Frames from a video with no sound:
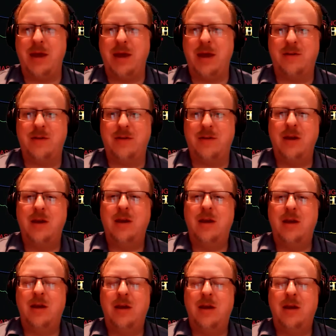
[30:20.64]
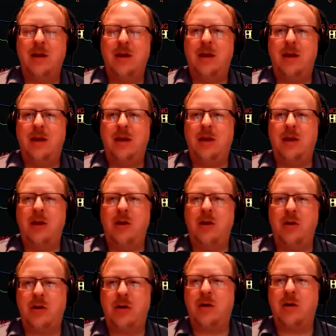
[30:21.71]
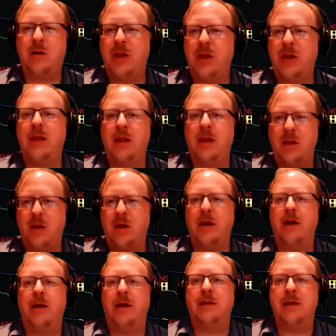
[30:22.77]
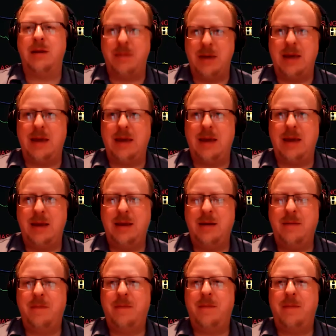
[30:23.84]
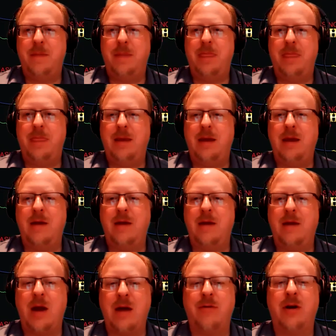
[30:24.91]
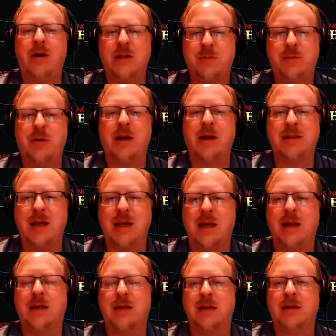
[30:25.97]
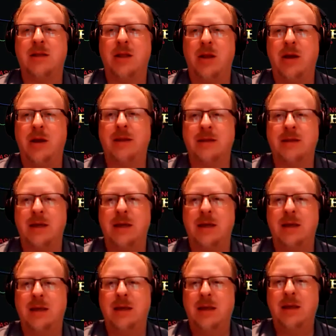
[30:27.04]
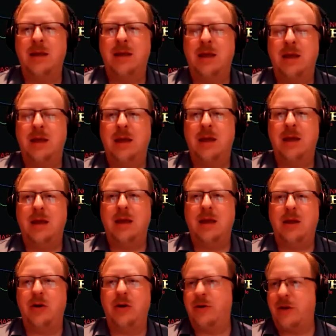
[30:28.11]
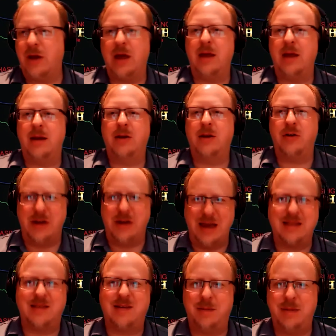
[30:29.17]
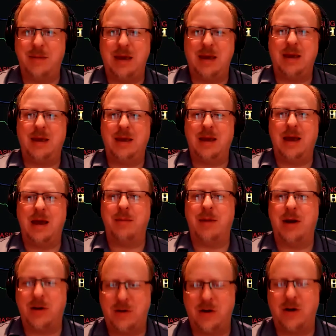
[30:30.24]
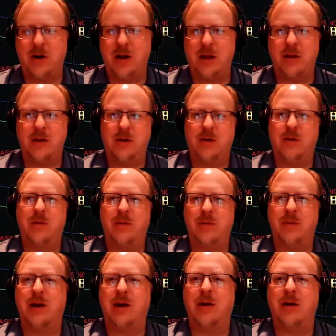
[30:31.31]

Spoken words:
is you're completely loyal to me. If you ever express any disloyalty, you're done. You're dead to me. I'm going to turn on you. He